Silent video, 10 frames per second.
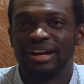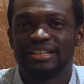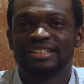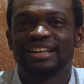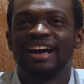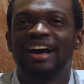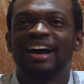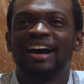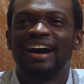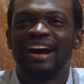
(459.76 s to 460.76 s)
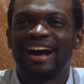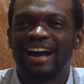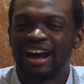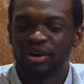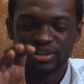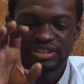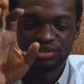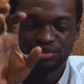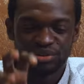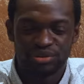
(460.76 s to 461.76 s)
but I was
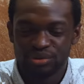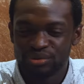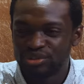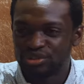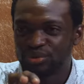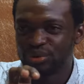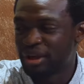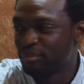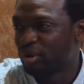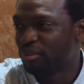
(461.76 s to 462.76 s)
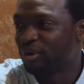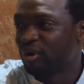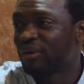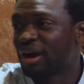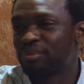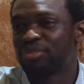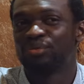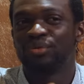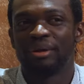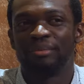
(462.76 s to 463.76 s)
introduced to hip hop or rap
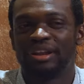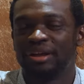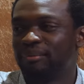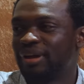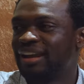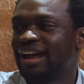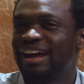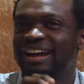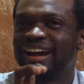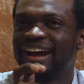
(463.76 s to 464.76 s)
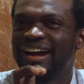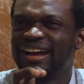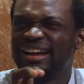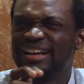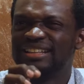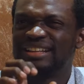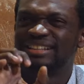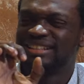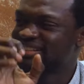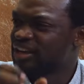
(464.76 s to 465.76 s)
through Eminem, and
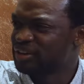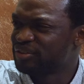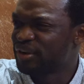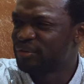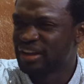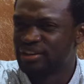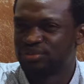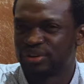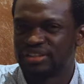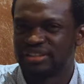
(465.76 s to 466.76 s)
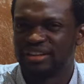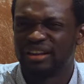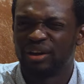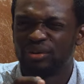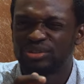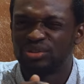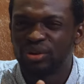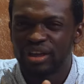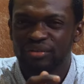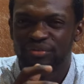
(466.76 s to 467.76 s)
it sounded very interesting. And I was
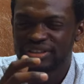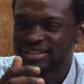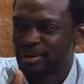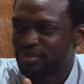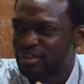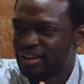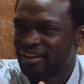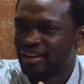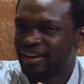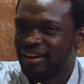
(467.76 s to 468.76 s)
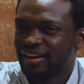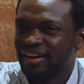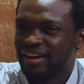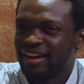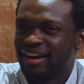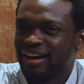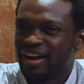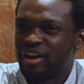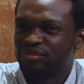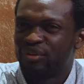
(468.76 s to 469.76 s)
looking for something,
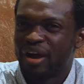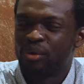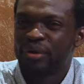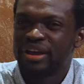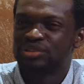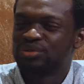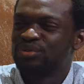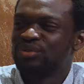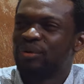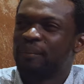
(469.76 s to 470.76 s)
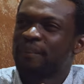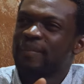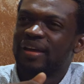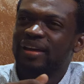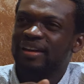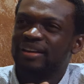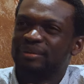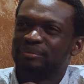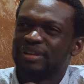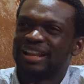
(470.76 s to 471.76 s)
for a way to,
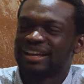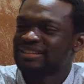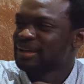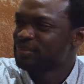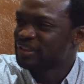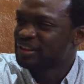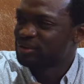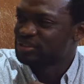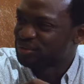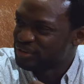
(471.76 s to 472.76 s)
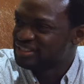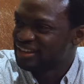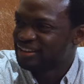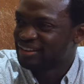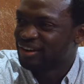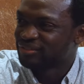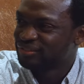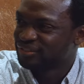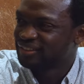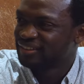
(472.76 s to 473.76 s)
like something that was Christian enough.